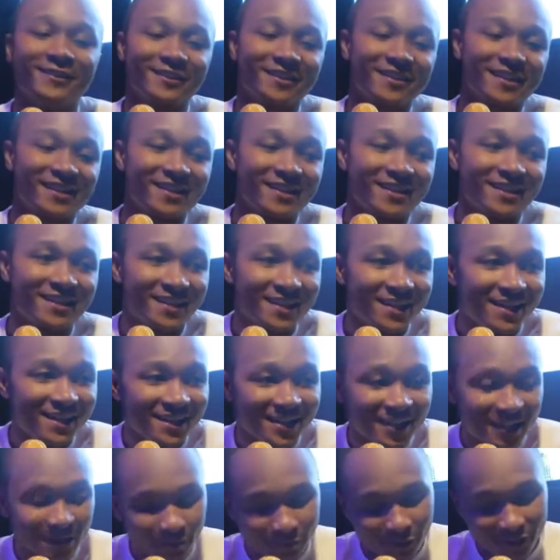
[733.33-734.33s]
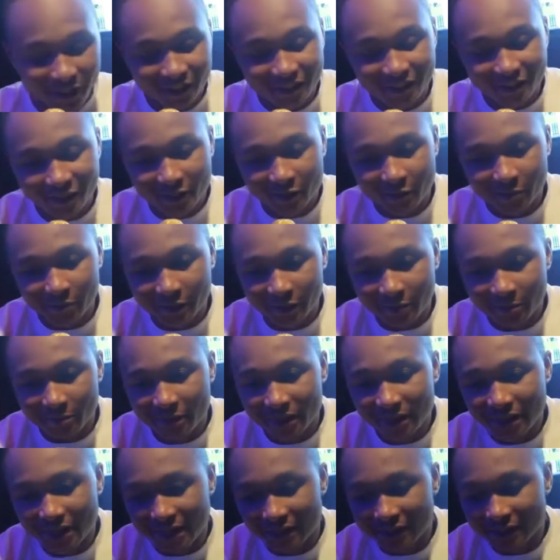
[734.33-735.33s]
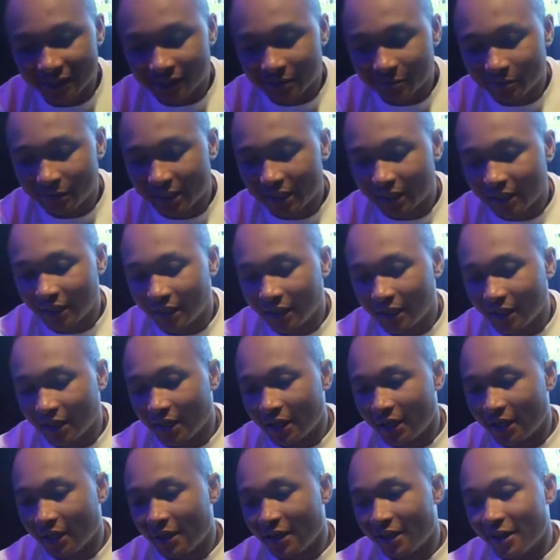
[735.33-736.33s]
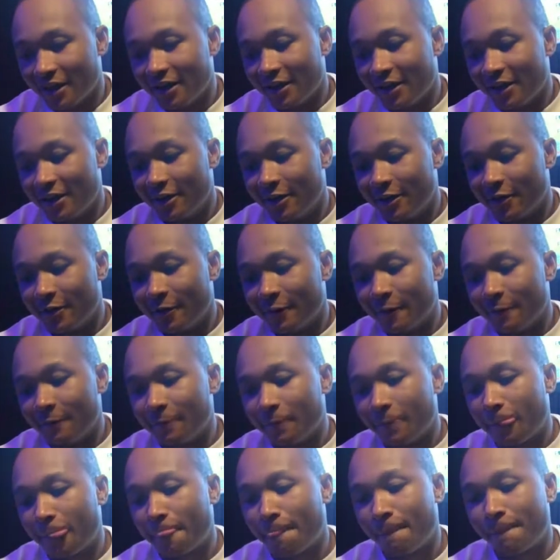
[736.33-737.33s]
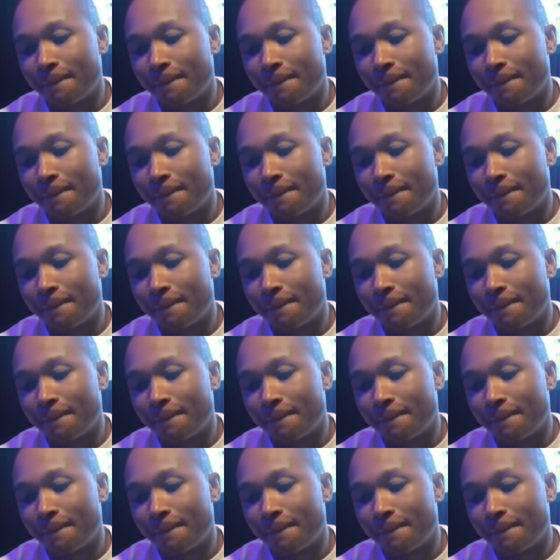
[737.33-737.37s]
Okay. That's pressure on me, to be honest, man. I'm